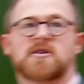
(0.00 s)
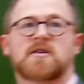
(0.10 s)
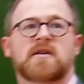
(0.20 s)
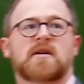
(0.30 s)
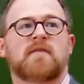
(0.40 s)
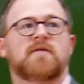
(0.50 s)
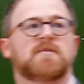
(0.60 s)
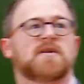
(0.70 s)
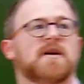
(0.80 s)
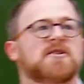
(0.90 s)
just come
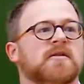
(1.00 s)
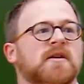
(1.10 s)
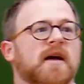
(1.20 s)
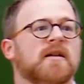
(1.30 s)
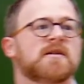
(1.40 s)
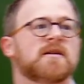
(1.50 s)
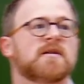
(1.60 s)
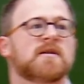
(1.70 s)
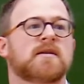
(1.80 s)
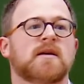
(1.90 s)
from dimensional
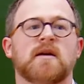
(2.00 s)
analysis.